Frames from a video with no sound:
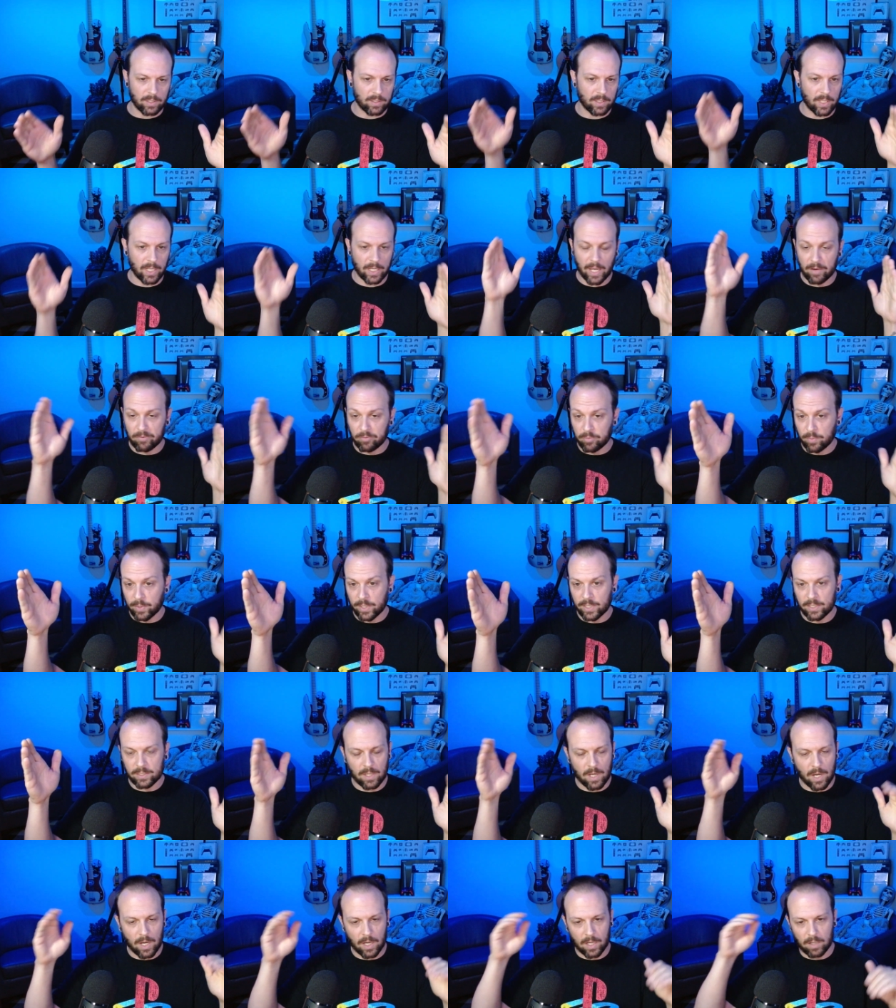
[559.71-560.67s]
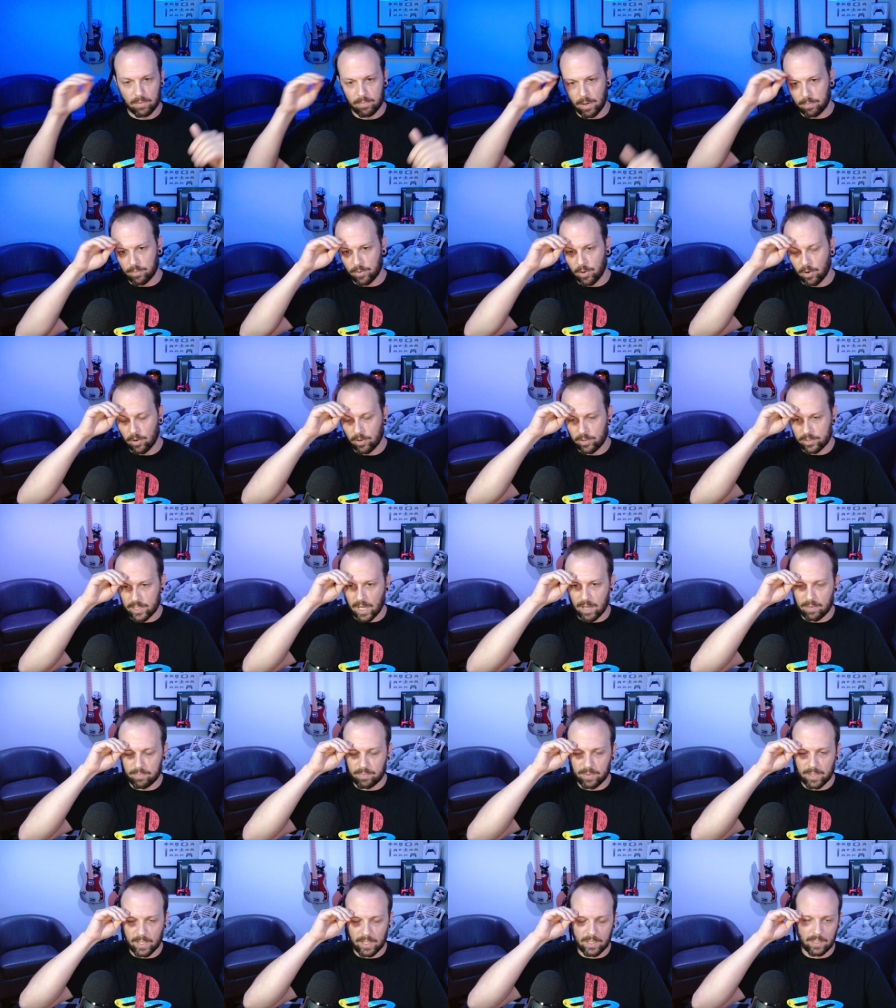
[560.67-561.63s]
and like everybody's talking about
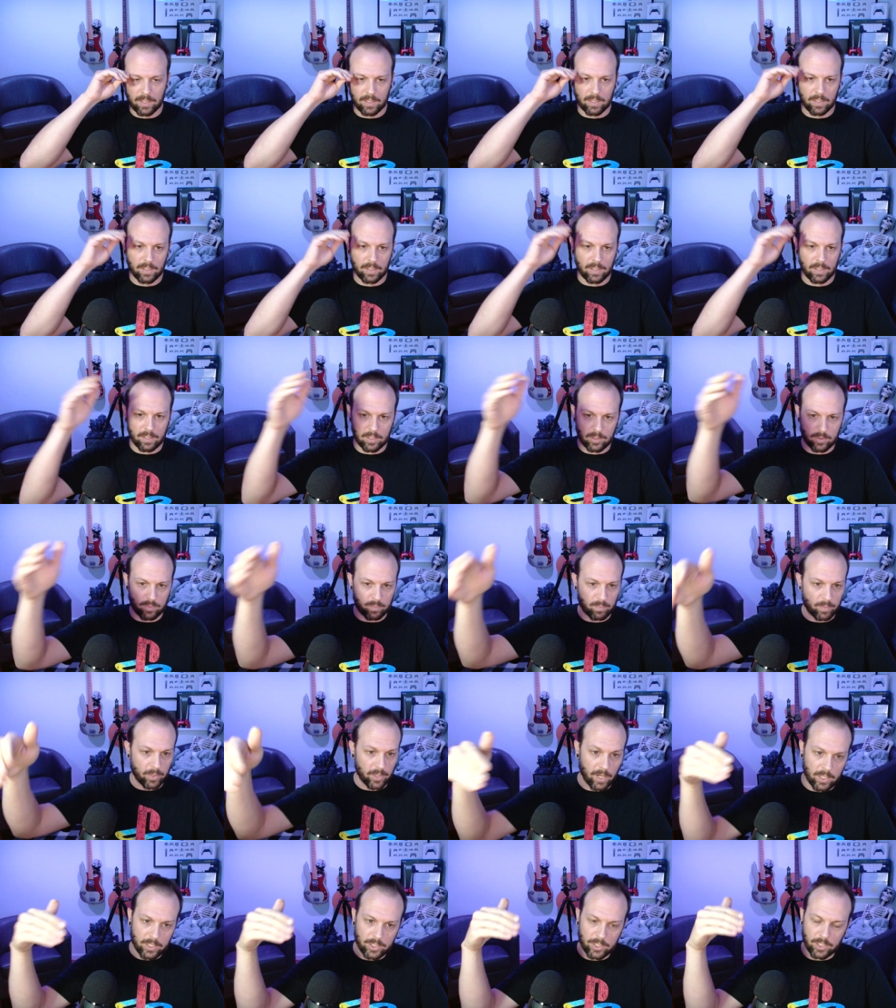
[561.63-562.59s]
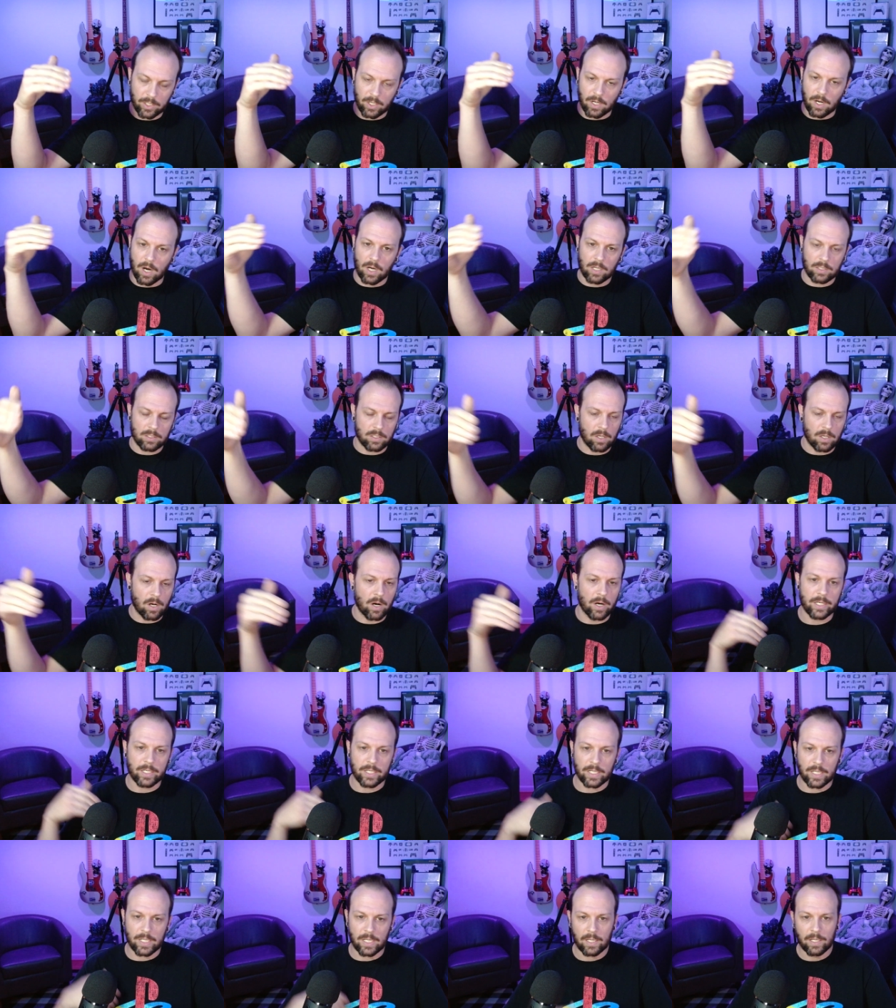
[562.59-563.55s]
prototyping and this production cost,
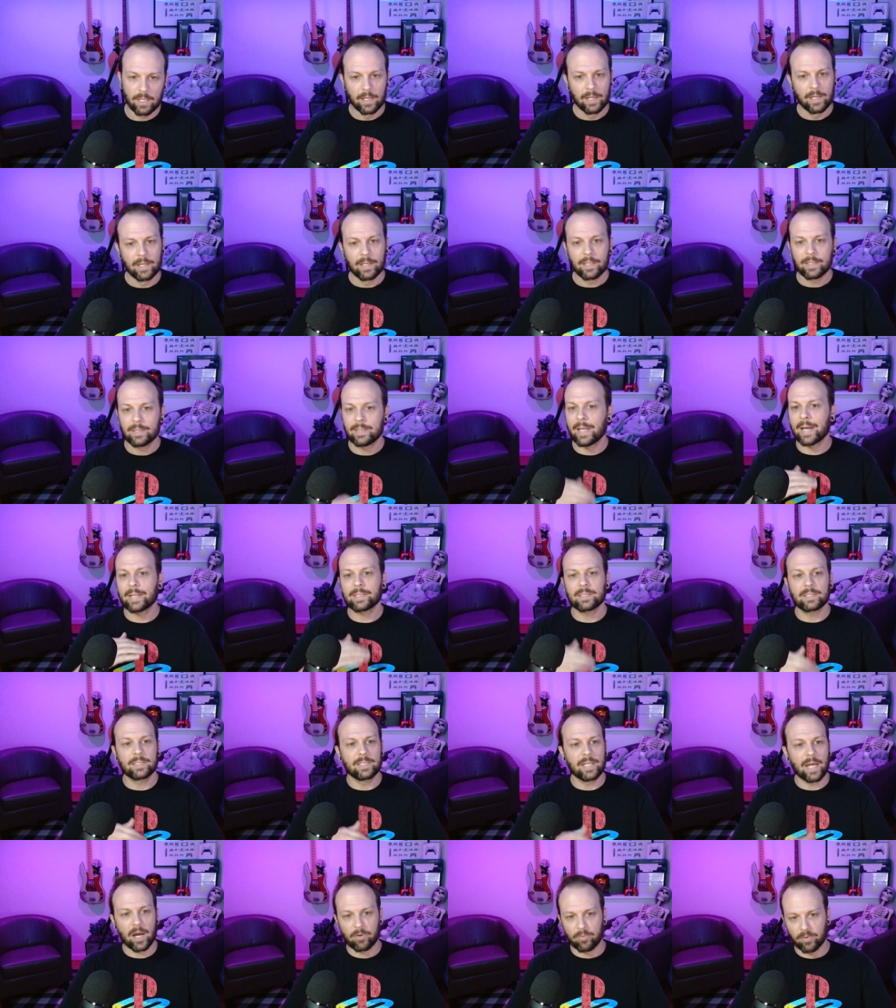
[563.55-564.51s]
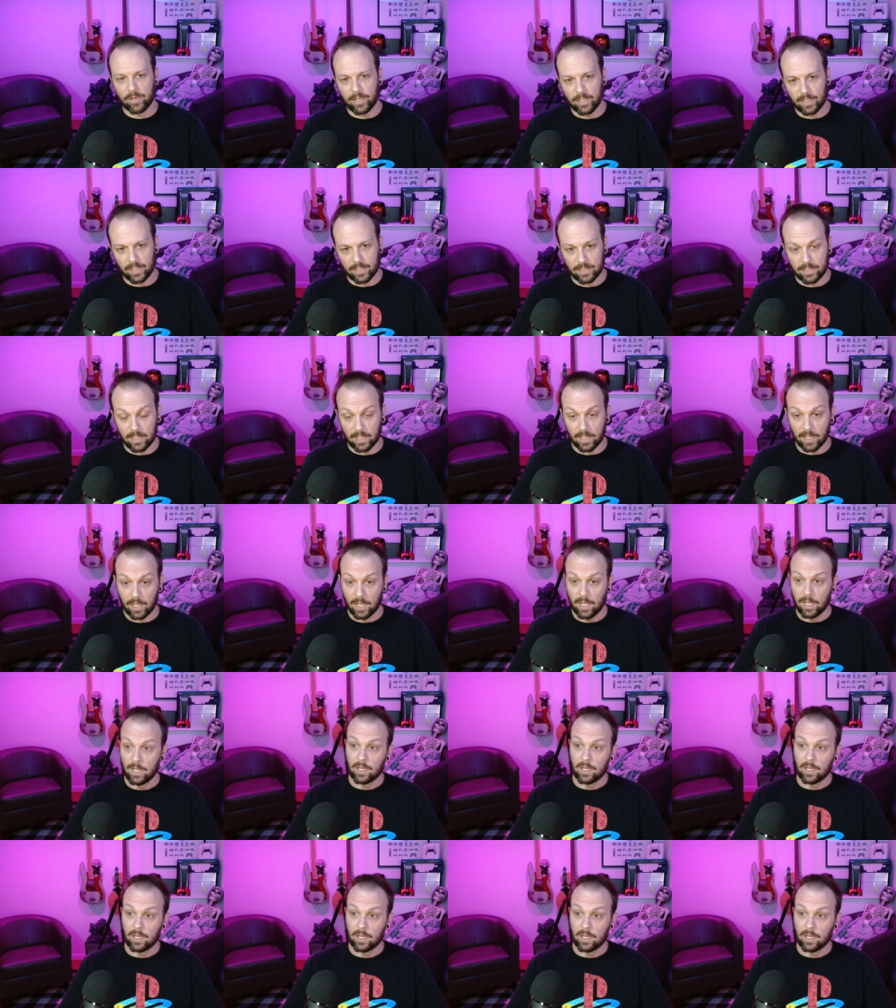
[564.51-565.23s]
R&D, that's not realistic.